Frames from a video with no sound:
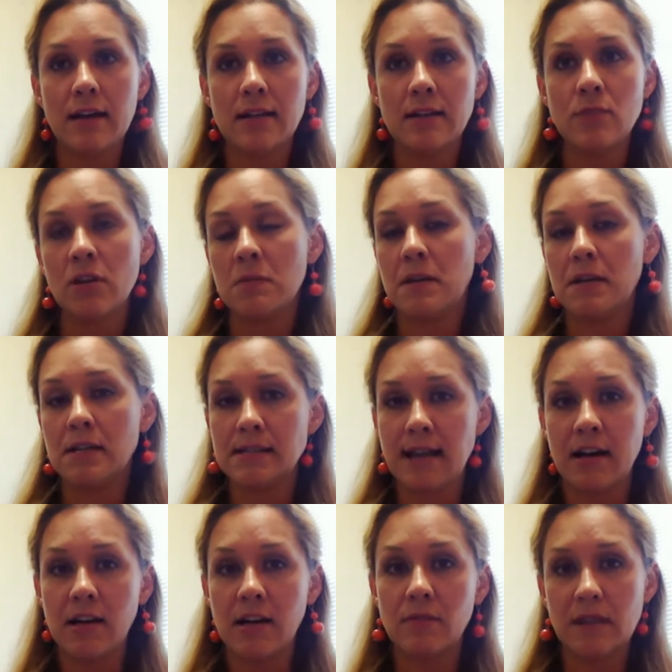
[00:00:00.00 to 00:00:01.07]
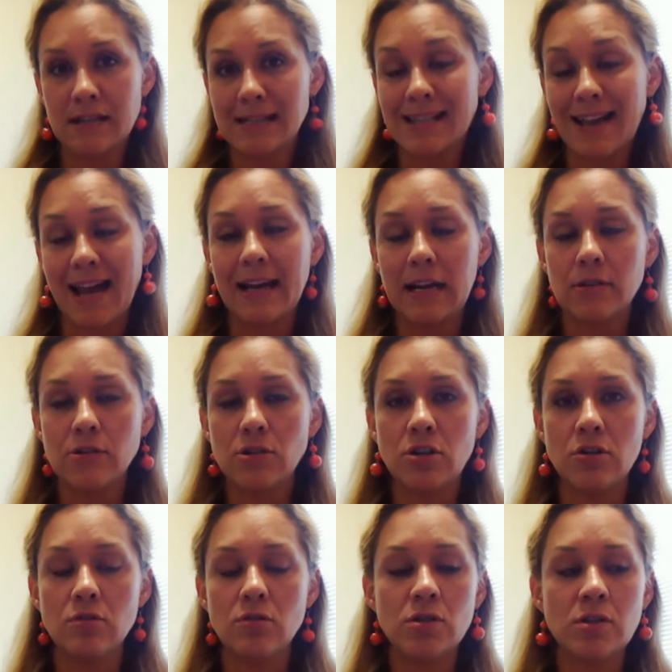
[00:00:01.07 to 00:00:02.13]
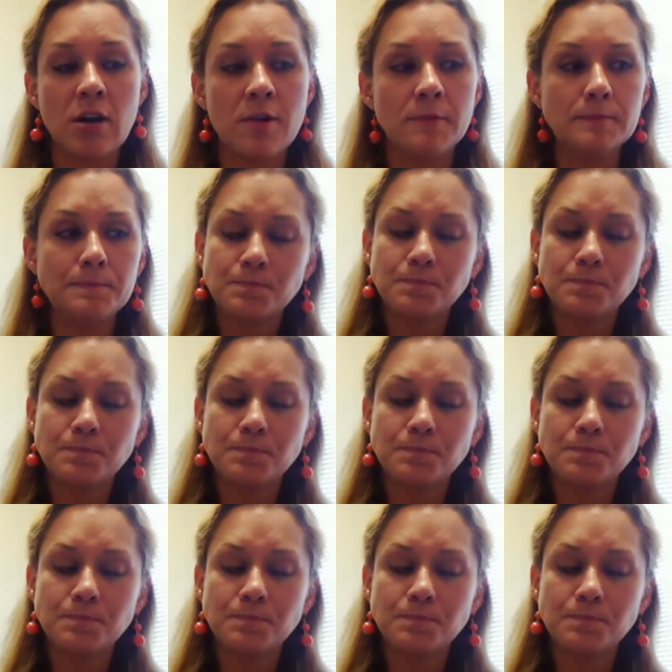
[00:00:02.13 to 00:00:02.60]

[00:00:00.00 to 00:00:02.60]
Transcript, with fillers: is going to be exciting exciting too so